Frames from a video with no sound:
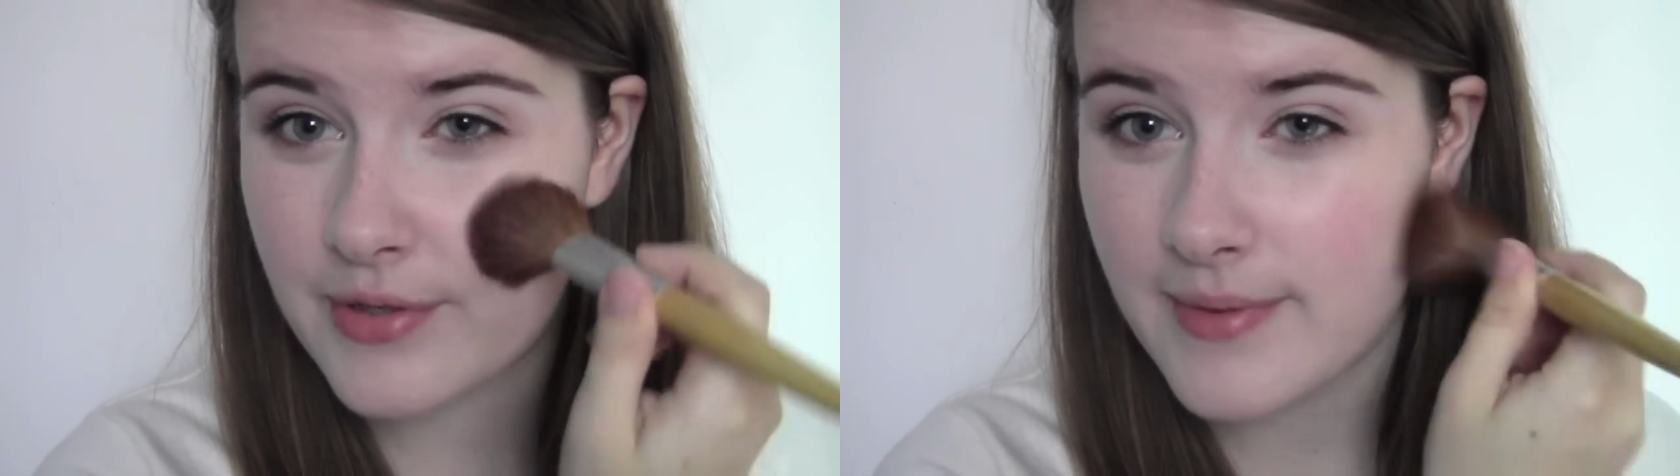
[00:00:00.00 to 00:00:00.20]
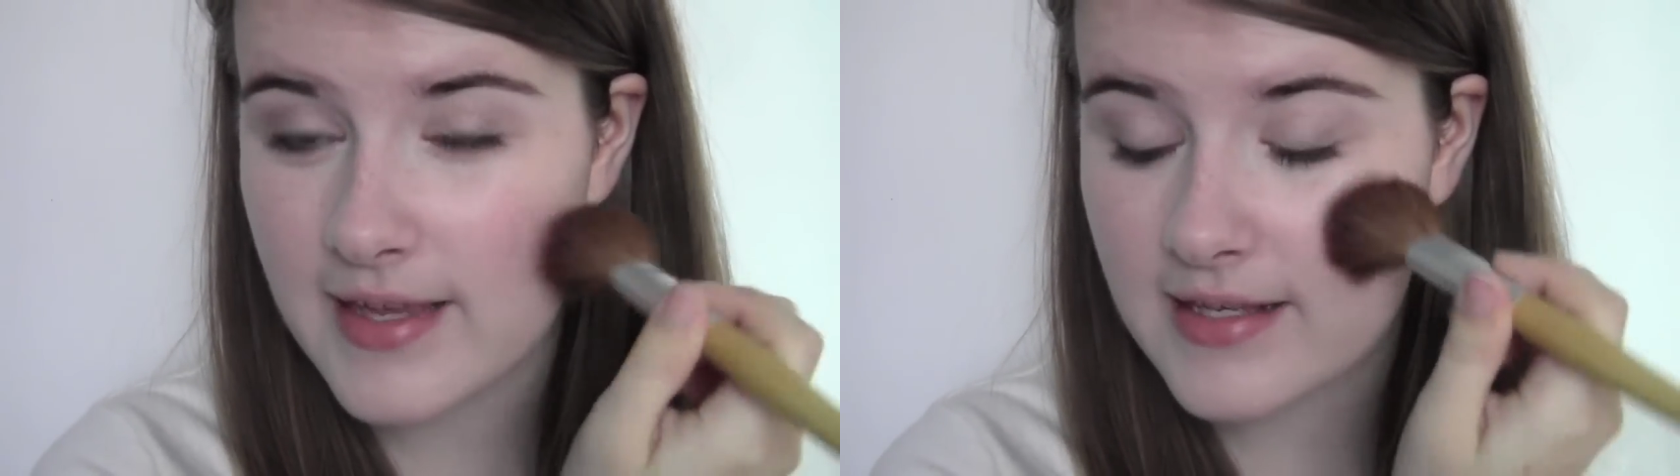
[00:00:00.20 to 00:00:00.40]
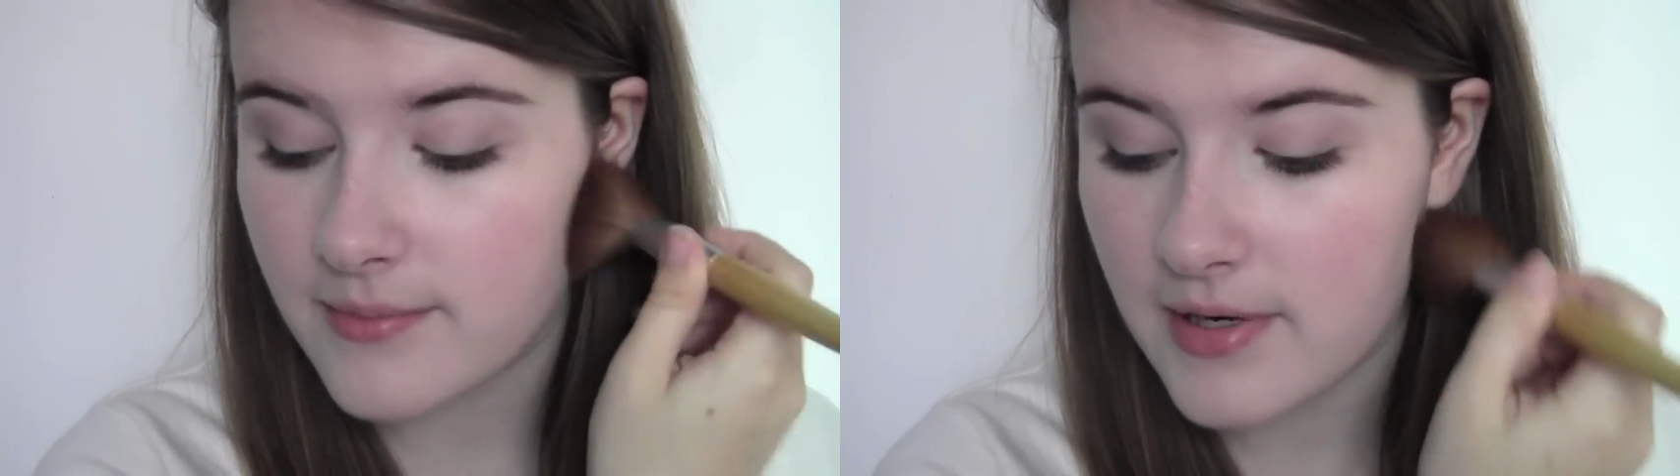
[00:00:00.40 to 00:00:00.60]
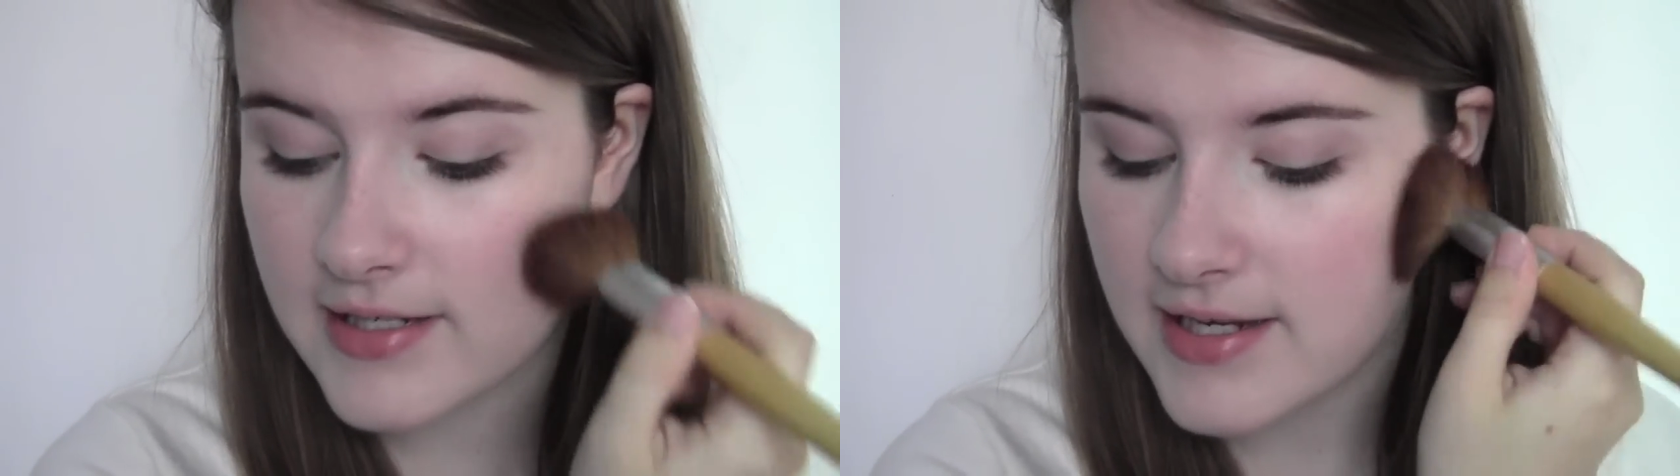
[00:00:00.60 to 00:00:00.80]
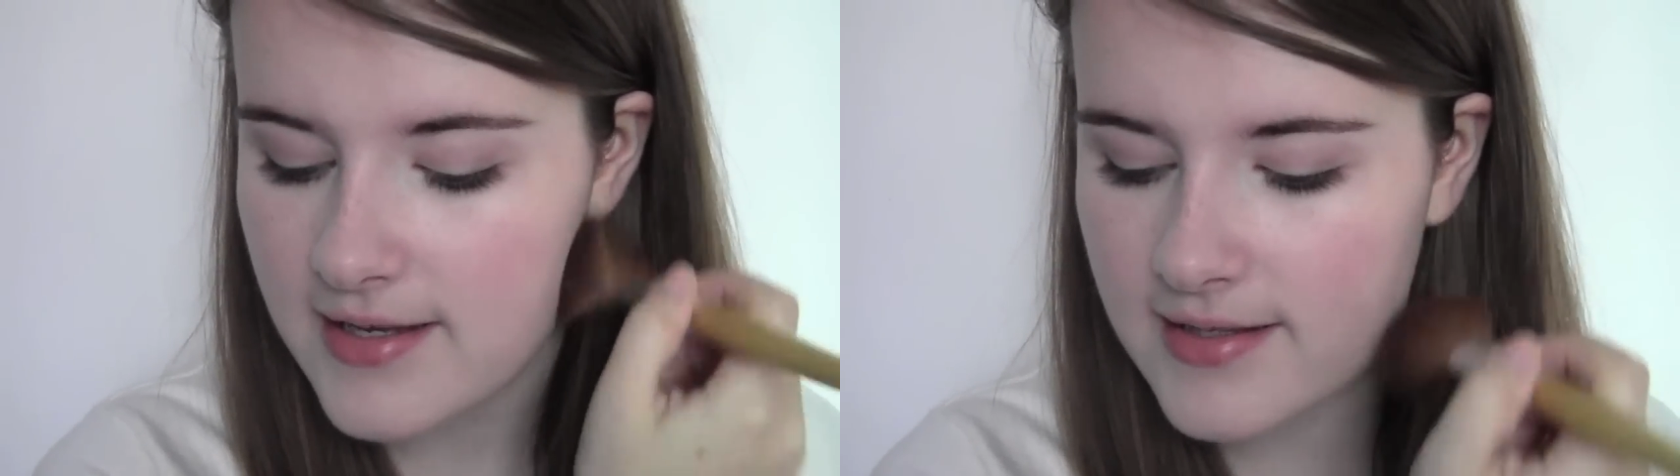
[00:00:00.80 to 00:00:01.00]
some of this on my
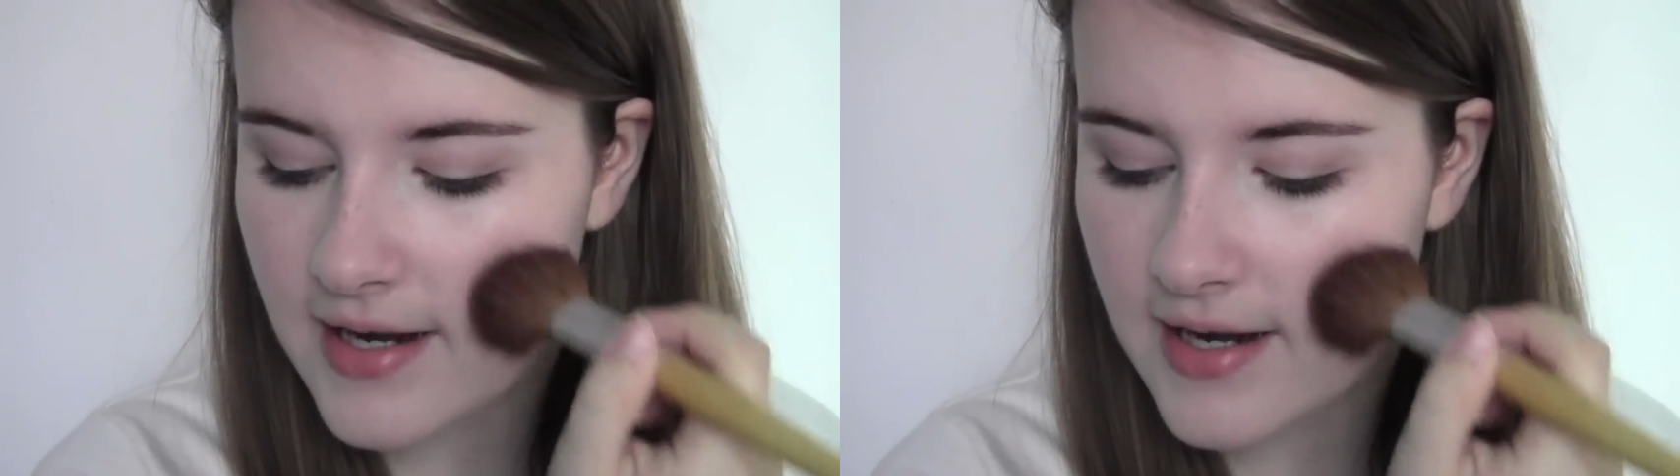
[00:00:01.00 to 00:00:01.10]
cheeks.